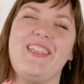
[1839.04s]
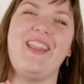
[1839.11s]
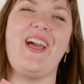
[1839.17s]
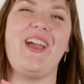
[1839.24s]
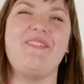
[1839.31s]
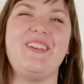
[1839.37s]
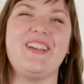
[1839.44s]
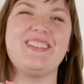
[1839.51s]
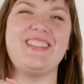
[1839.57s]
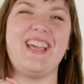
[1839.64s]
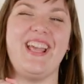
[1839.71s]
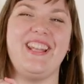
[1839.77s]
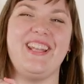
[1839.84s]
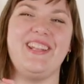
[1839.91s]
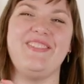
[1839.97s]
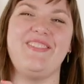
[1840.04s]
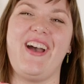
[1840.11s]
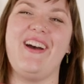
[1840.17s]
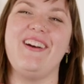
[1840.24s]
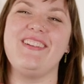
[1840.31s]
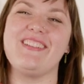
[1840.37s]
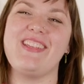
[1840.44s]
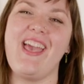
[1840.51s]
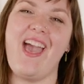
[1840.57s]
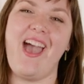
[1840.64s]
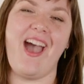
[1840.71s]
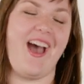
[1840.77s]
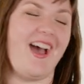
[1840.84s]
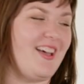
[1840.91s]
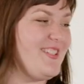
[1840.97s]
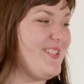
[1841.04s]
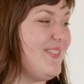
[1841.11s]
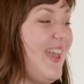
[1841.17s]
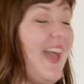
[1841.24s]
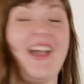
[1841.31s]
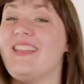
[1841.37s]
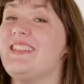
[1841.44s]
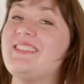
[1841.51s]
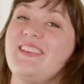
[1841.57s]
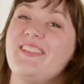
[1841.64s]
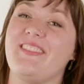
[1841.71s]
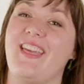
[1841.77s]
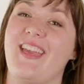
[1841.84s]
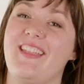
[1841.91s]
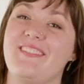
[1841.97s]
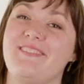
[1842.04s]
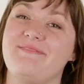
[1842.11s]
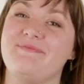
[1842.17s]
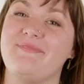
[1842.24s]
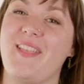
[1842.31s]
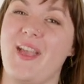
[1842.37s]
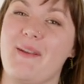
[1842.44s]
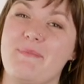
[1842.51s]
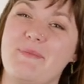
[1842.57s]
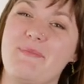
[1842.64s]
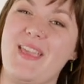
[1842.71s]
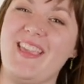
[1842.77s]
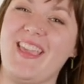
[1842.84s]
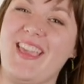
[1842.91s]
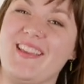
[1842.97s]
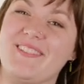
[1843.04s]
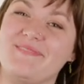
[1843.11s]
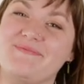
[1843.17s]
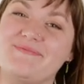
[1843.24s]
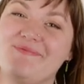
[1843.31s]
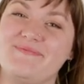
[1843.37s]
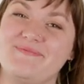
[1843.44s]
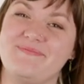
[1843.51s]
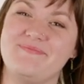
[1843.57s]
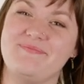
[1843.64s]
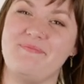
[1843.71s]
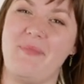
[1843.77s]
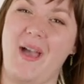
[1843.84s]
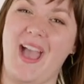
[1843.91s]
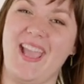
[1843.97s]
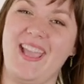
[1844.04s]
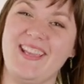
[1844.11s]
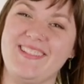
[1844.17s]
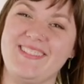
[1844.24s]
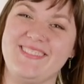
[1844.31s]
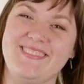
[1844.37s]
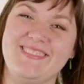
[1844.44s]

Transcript: that I'm excited about. Uh, so yeah, until then, happy making. Bye!